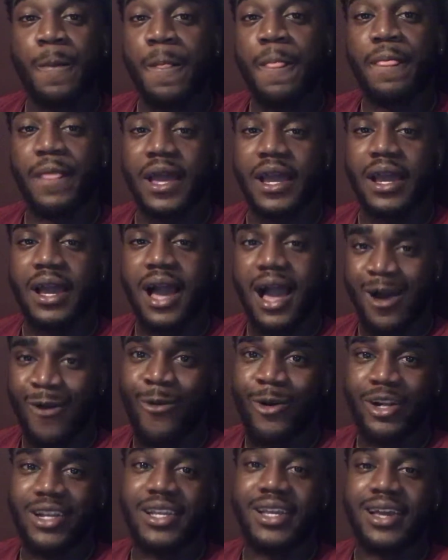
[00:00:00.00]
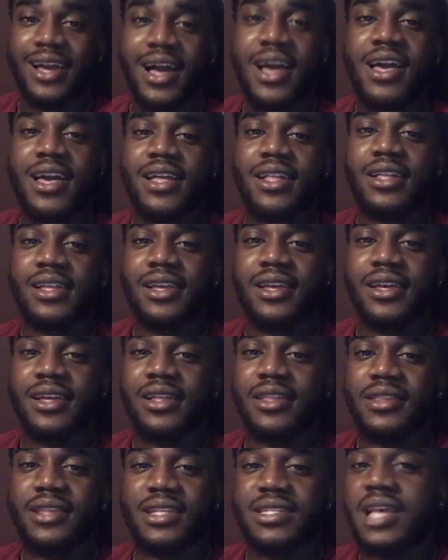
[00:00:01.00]
Like I wanted God.
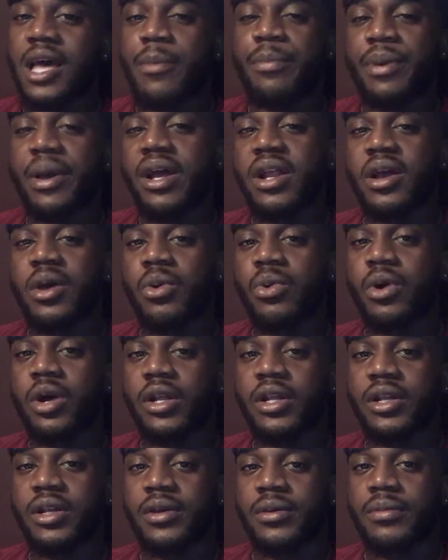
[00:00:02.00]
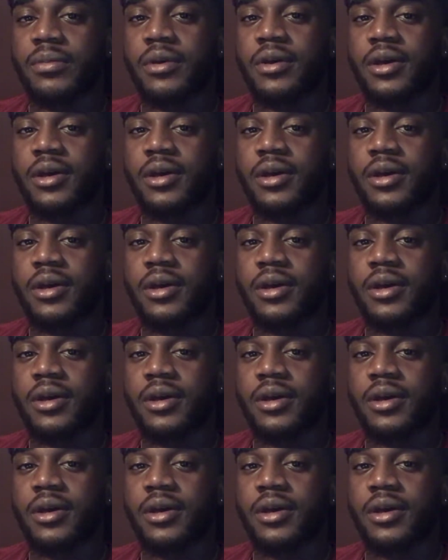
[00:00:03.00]
That's how bad I wanted Him.